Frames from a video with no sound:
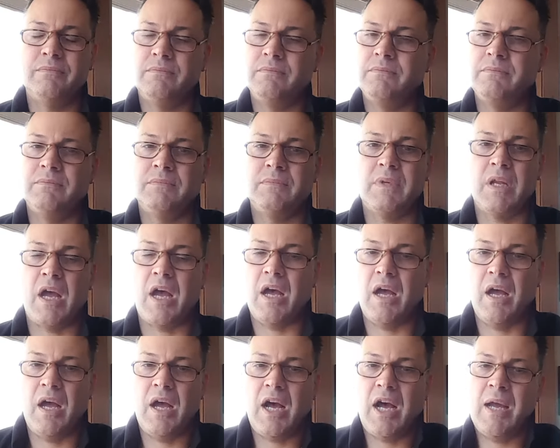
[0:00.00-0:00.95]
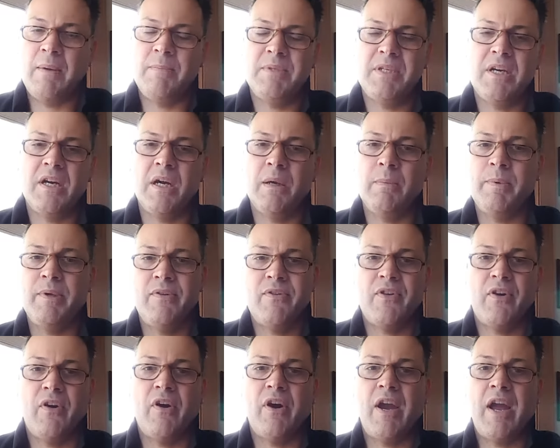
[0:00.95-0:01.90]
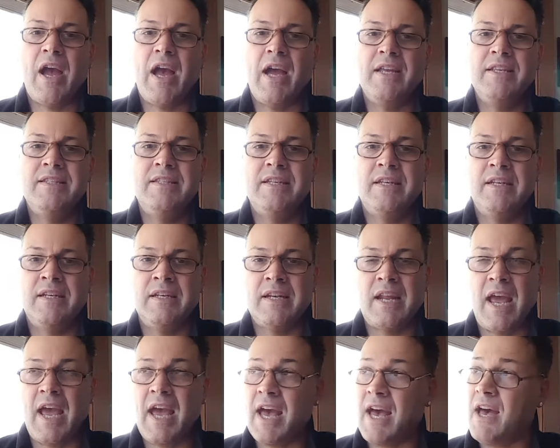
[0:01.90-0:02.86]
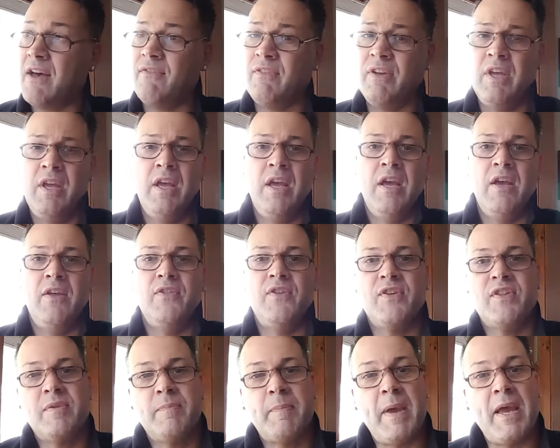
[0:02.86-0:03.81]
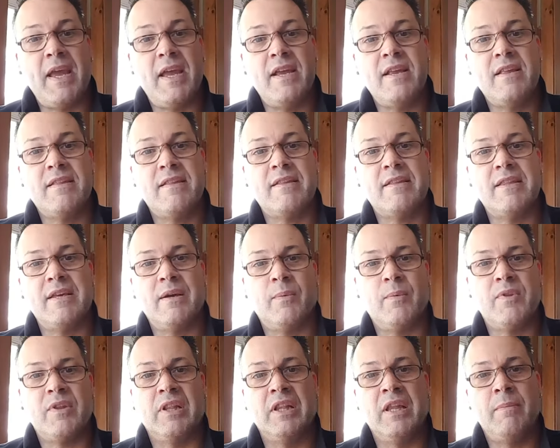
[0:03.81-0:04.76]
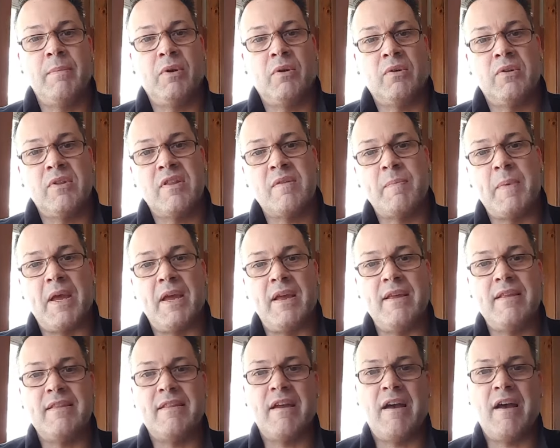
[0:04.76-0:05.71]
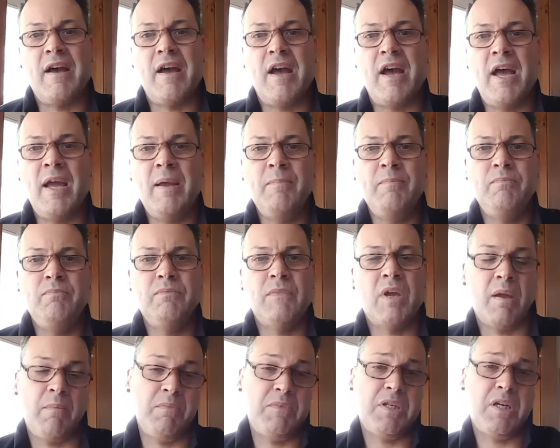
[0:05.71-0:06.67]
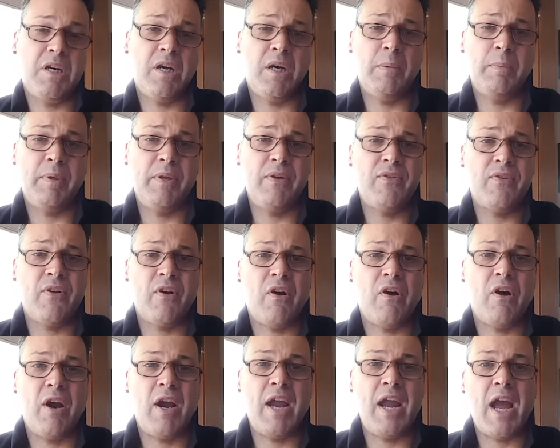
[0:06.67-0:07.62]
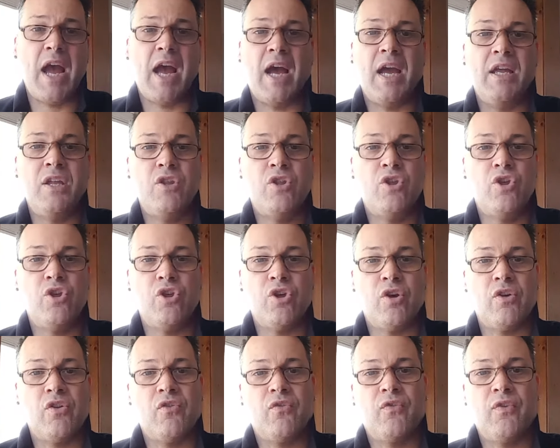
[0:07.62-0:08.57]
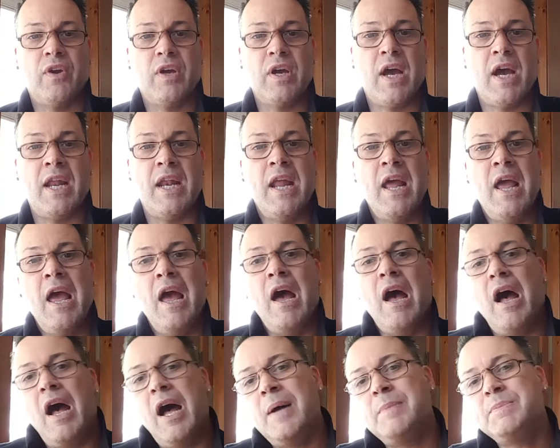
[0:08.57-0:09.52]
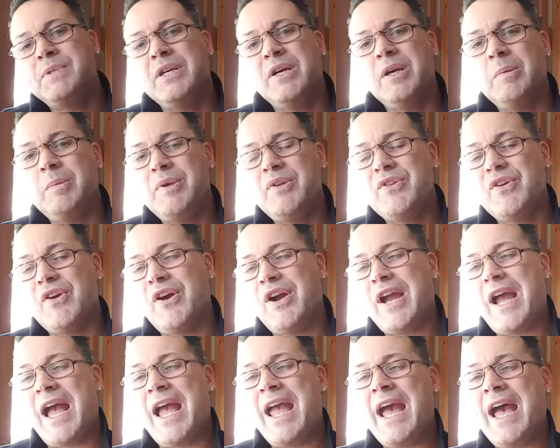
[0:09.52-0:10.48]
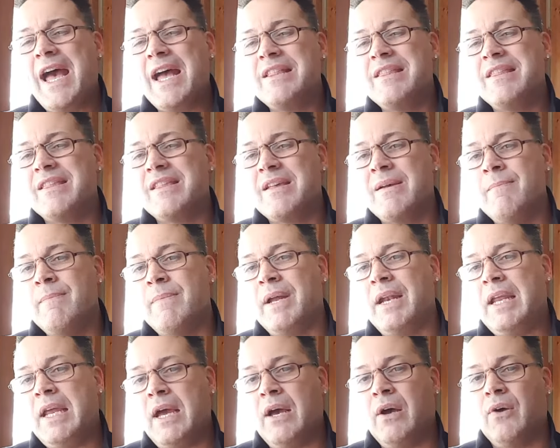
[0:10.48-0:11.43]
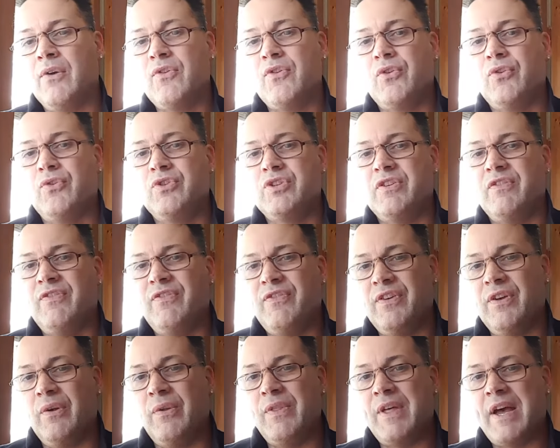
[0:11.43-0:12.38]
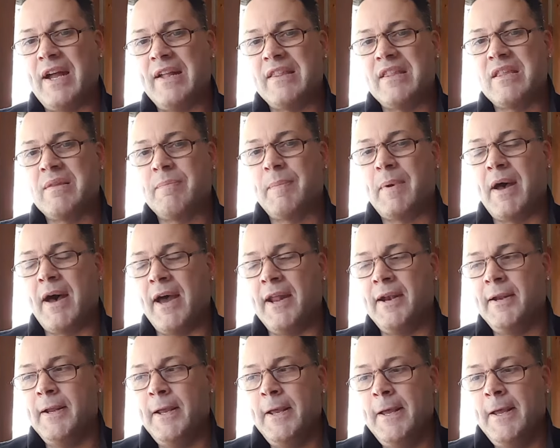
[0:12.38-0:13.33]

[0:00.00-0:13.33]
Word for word: Mm. I'm terribly sorry I didn't have the space. There was a limit on space. I, am I'm, I'm terribly sorry. I just forgot. I'm terribly sorry I had somebody else to fill that spot.